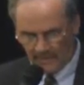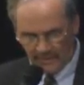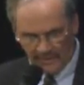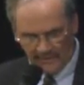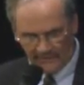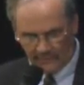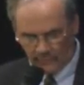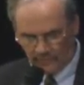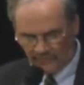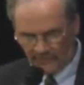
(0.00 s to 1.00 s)
The constant
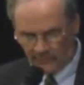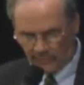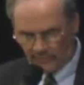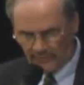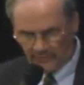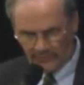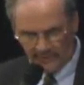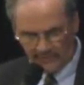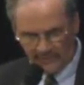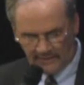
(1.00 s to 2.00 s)
work and support of these
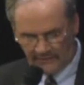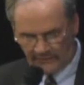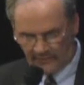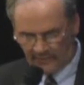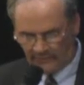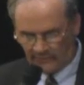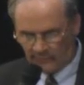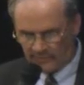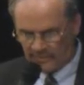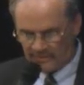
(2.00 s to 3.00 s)
men behind the scenes is
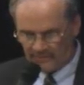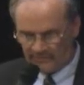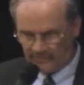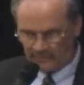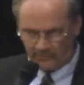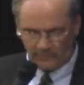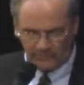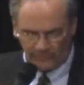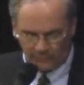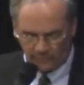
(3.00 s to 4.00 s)
one of the things that makes
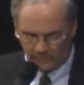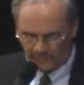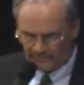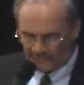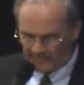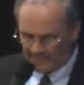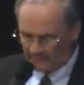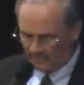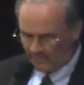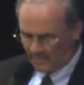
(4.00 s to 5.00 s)
Bristol's program stand
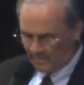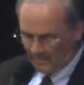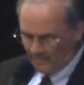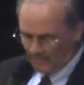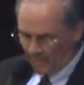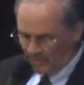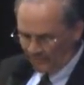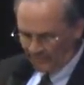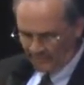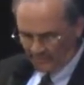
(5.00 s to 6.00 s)
out among all
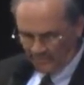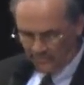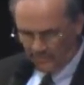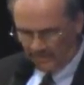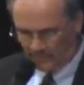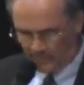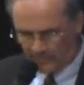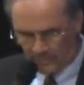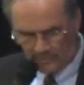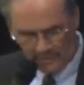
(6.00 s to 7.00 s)
state Legion baseball
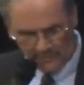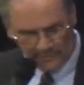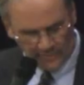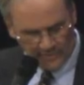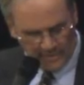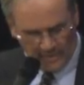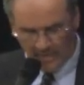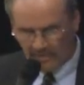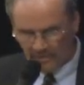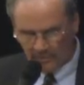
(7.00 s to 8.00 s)
programs.
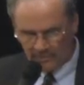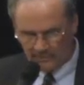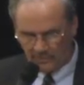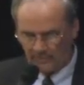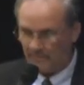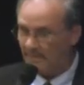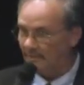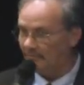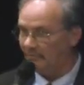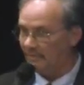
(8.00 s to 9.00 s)
No other program
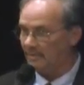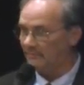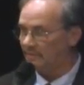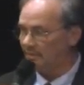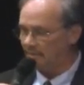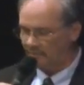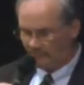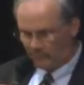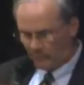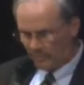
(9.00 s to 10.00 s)
has this kind of dedicated
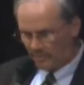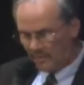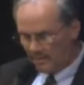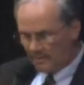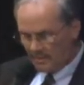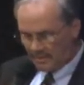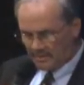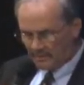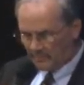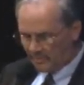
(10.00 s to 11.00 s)
support, and a
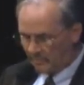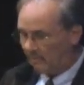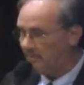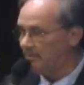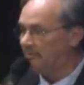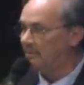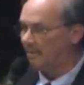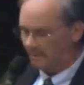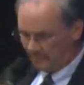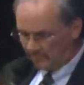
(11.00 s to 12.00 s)
number of them are here
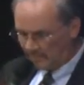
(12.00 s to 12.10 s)
tonight.